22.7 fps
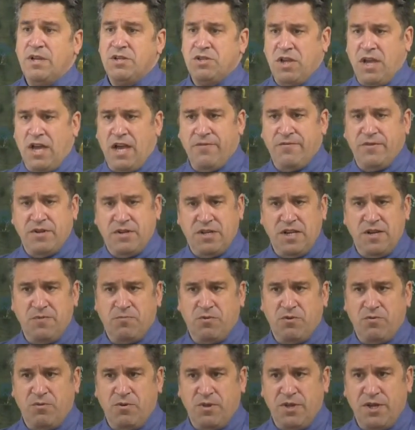to have a
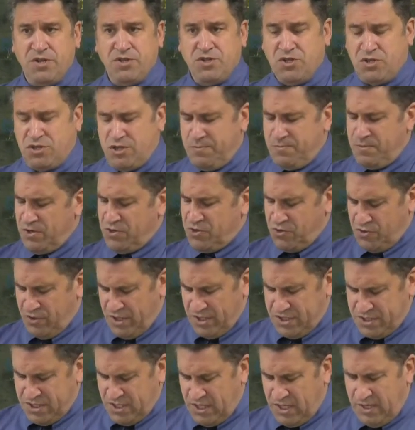deeper relationship, to
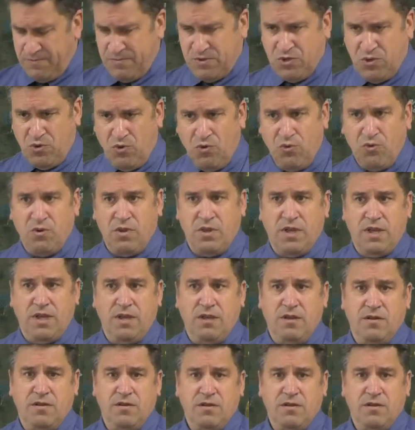trust in Him totally.